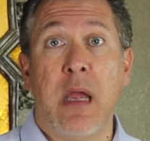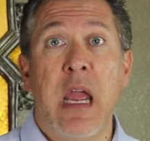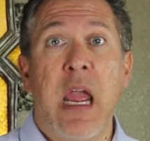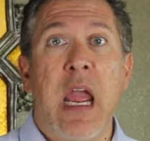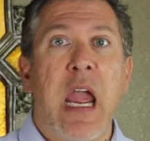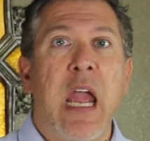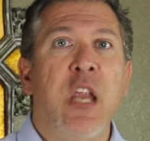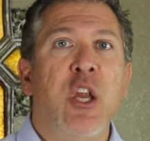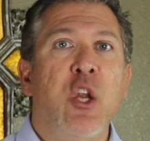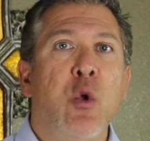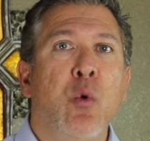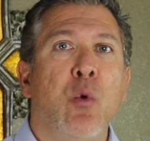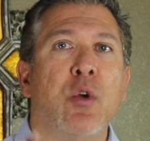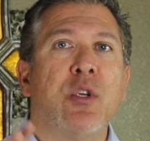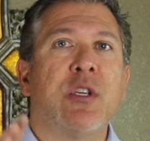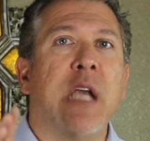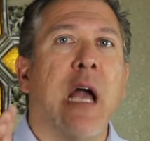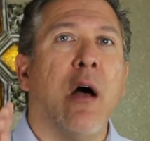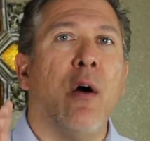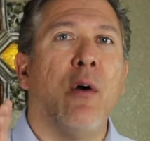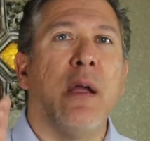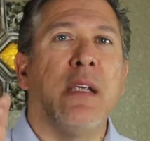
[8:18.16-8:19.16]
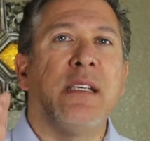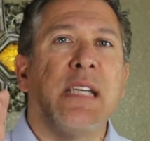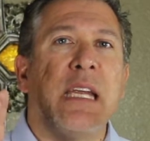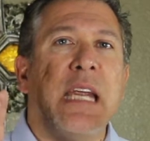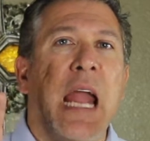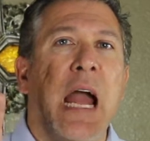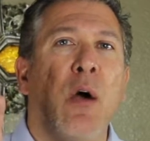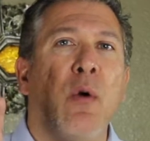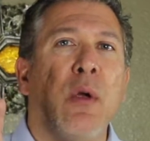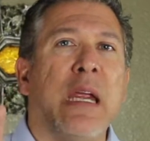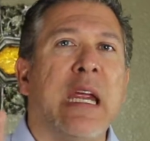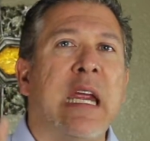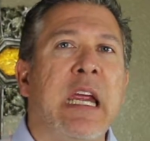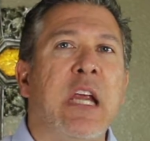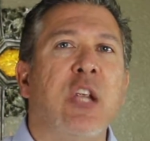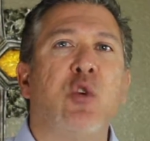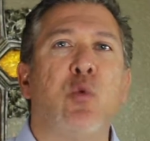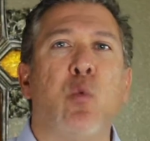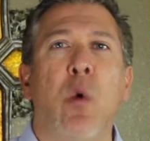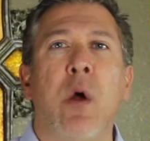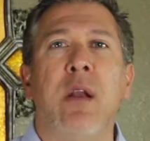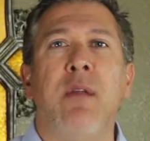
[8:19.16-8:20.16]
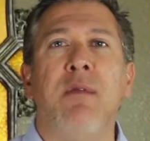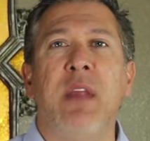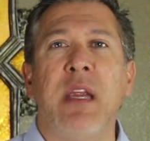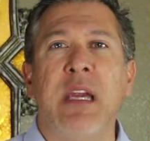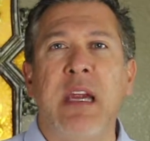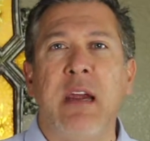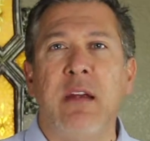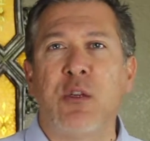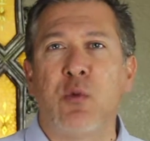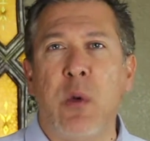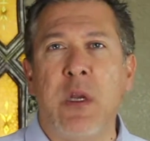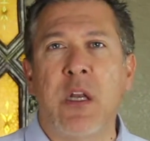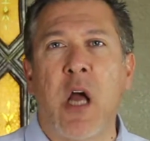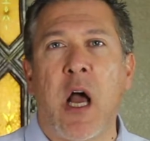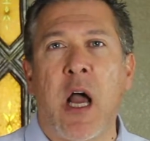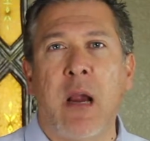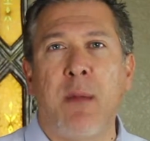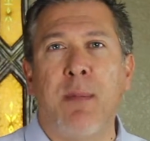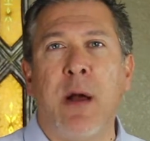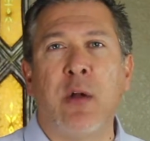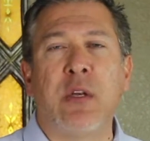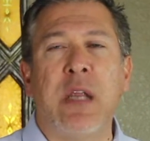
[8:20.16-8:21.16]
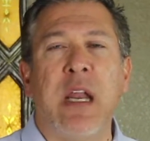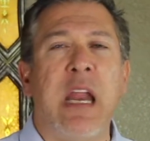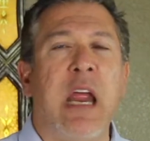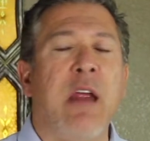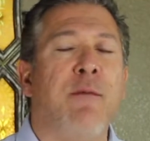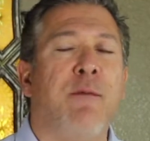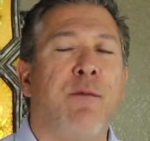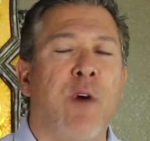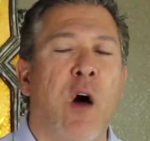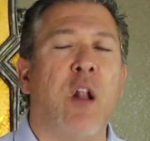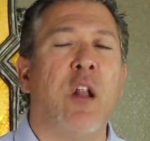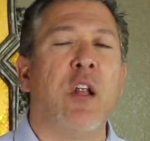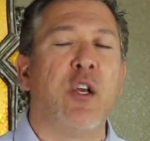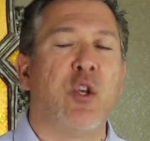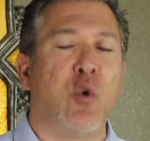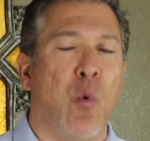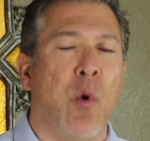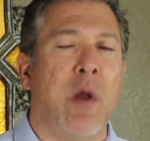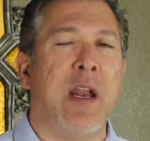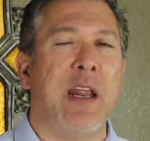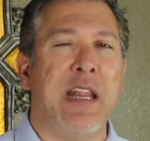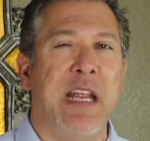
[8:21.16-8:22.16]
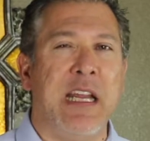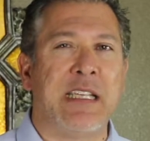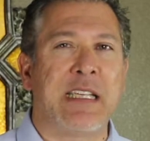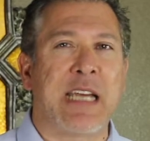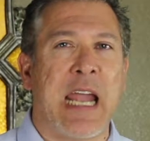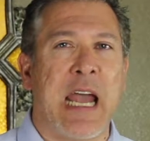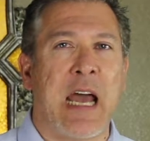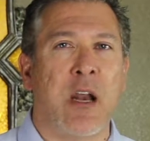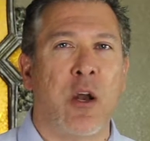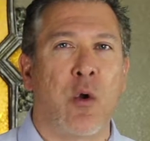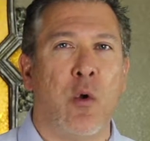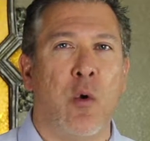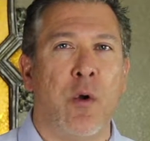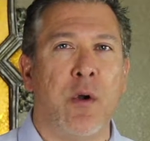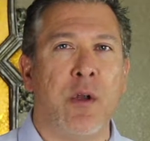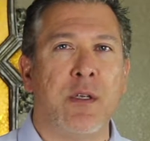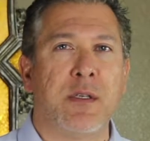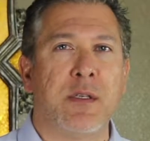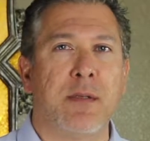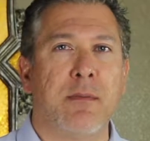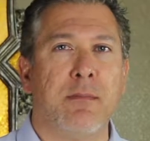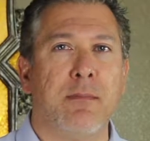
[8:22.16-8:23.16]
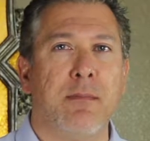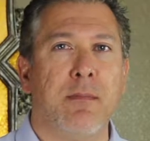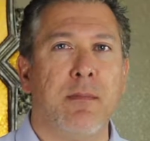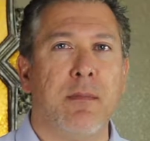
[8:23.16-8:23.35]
And you will see how each one of the gifts we talk about today fall into one of these categories.